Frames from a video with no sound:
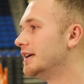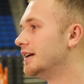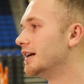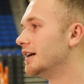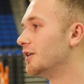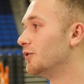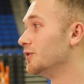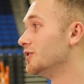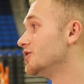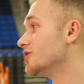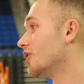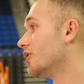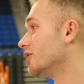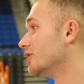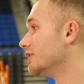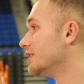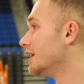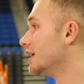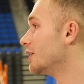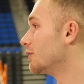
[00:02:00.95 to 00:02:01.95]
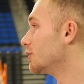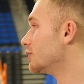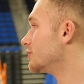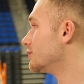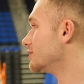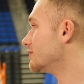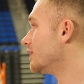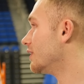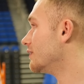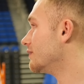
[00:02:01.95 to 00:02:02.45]
And we chartered there, which
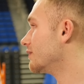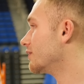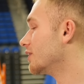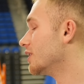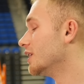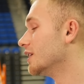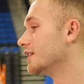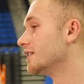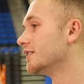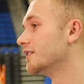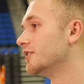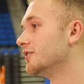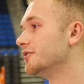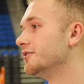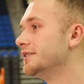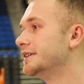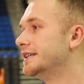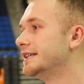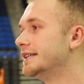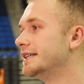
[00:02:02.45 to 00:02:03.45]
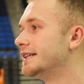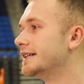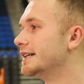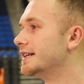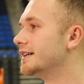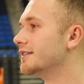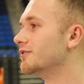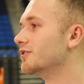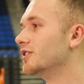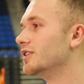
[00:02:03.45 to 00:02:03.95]
was fun for us. So
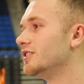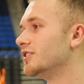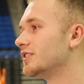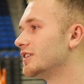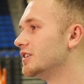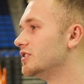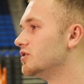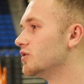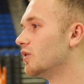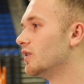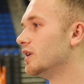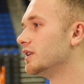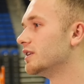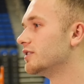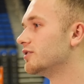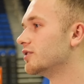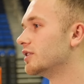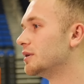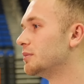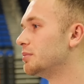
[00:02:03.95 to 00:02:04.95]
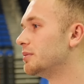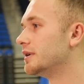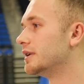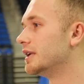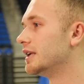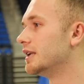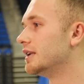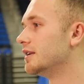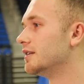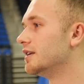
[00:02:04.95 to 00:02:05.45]
really just enjoying the trip
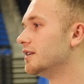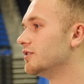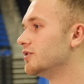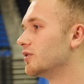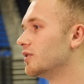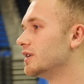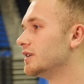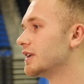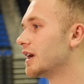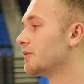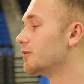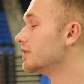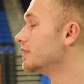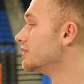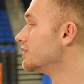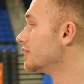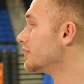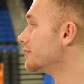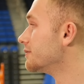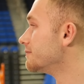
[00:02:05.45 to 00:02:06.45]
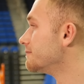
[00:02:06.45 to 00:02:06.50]
and enjoying time with each other.